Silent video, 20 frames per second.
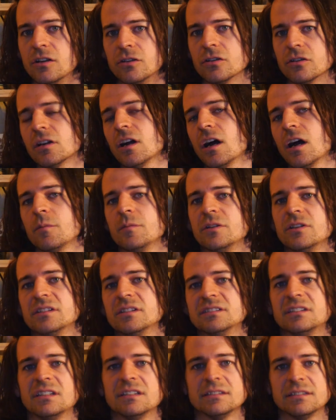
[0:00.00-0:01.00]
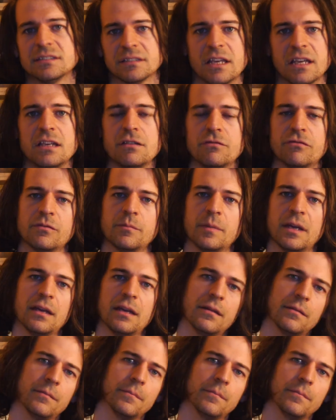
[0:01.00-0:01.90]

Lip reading: under communist enslavement.